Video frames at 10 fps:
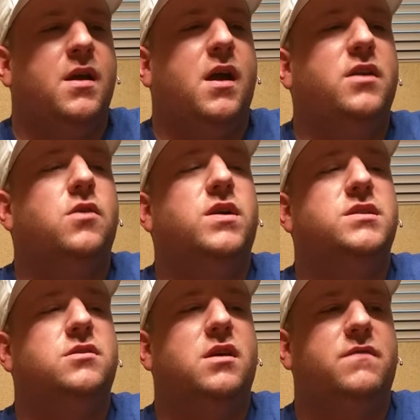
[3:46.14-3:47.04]
I know I
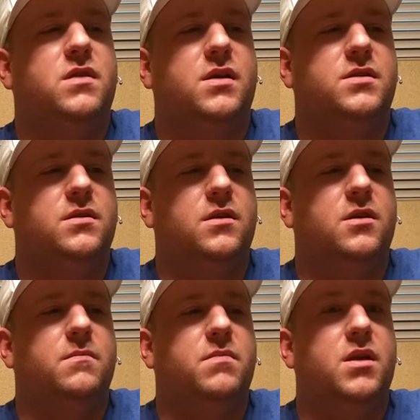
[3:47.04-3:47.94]
still have a lot to
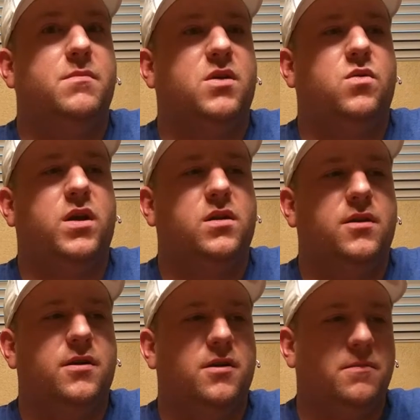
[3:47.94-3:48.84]
learn, but I'm a quick
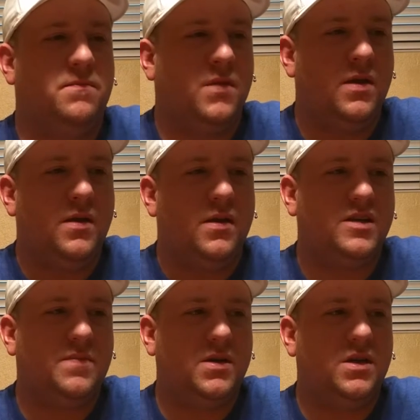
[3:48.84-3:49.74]
learner,
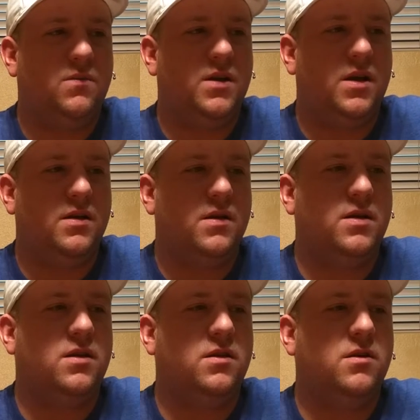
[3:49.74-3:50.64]
especially when I
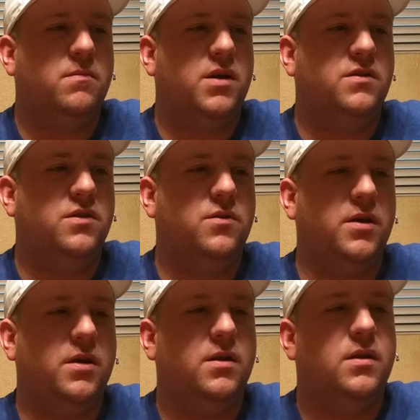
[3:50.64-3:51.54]
can learn by
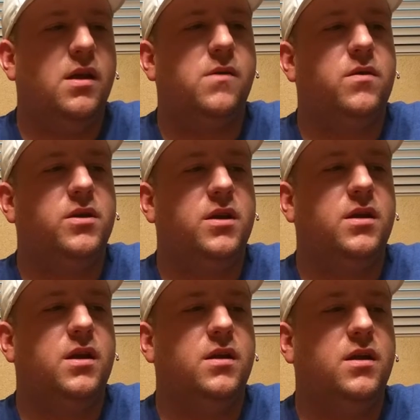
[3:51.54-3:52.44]
doing.
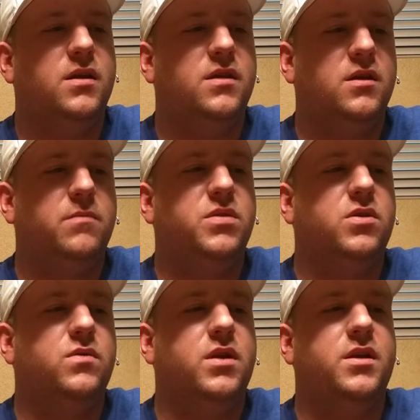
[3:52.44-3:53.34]
Networking and anything
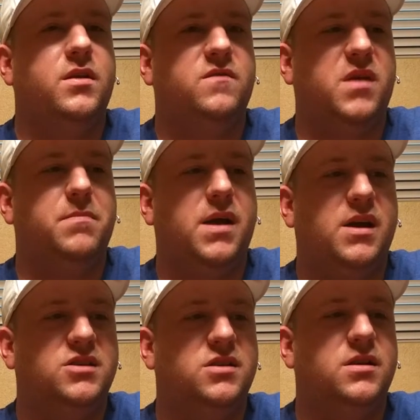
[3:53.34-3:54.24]
computer related is my
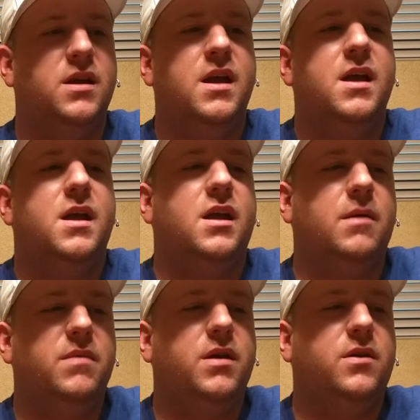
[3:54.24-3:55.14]
passion, and
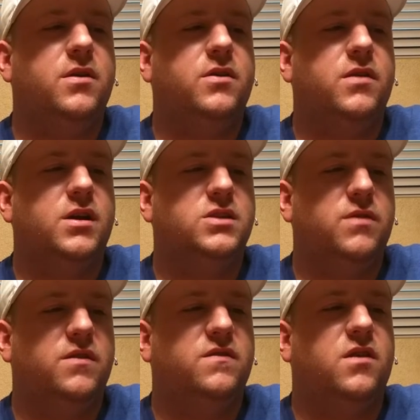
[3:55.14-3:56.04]
I'm eager to
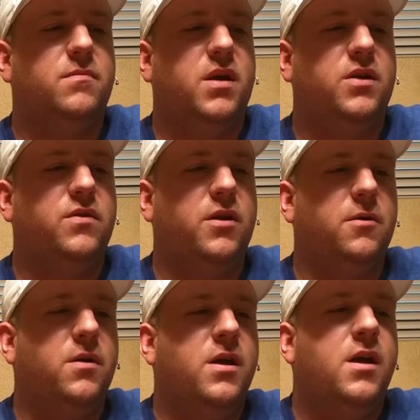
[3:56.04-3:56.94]
graduate and start my
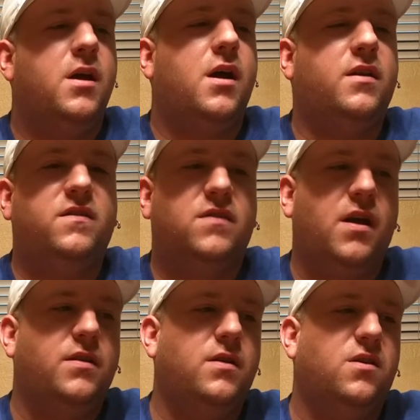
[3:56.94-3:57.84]
career. On a
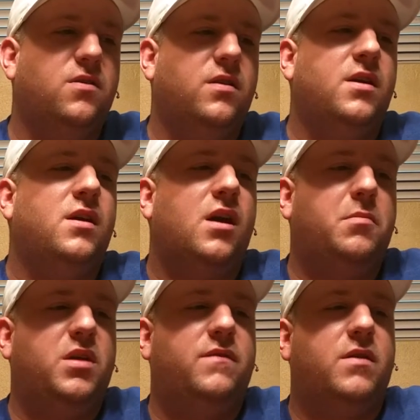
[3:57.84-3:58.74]
side note, I
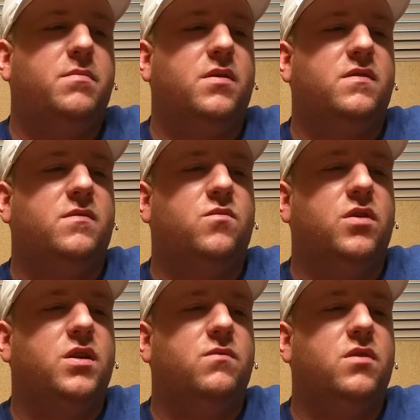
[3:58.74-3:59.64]
believe I built some
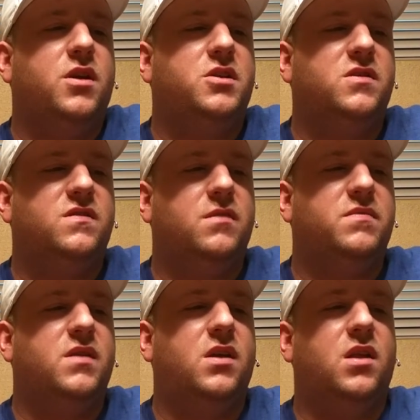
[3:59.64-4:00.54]
working
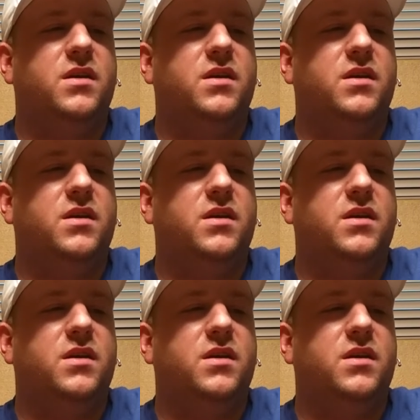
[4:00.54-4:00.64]
relationships that I'd